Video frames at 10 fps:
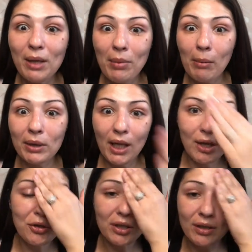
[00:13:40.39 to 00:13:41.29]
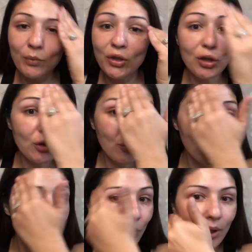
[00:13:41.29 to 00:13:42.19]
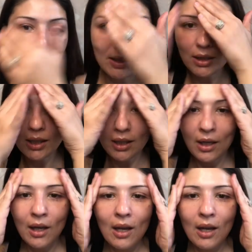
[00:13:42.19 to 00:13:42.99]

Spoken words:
application, which is crazy.